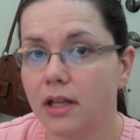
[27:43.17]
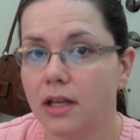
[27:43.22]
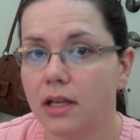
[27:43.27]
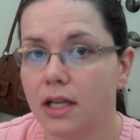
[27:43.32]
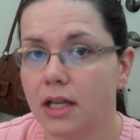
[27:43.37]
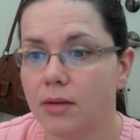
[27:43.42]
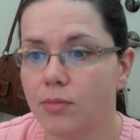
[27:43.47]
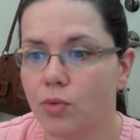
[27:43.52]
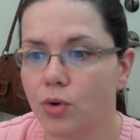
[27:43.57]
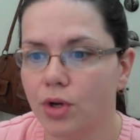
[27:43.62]
going to
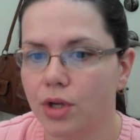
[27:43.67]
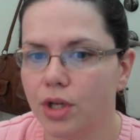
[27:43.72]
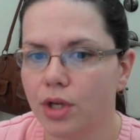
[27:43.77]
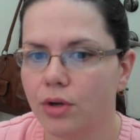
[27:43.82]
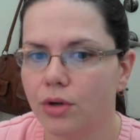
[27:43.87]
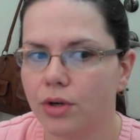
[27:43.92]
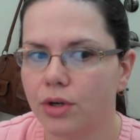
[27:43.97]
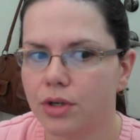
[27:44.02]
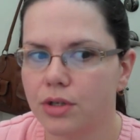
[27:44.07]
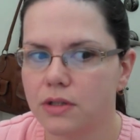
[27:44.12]
get more
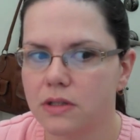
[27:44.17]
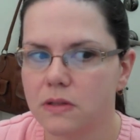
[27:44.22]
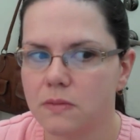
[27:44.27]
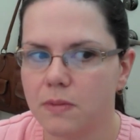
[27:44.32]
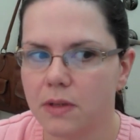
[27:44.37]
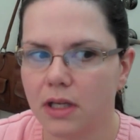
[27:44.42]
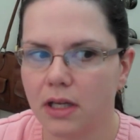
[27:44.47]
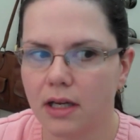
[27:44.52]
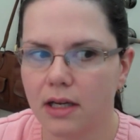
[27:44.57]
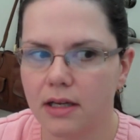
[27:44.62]
yogurts
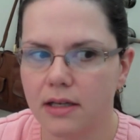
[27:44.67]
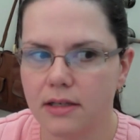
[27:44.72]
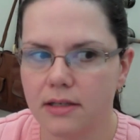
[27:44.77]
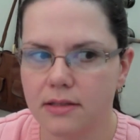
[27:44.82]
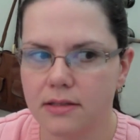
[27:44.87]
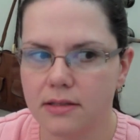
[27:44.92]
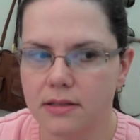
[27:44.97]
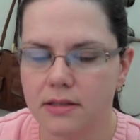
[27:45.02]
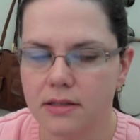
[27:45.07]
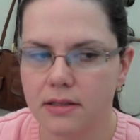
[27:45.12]

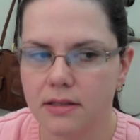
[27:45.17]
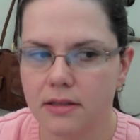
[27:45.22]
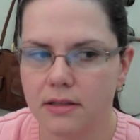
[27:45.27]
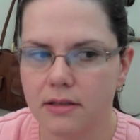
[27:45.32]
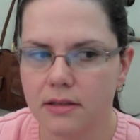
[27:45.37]
because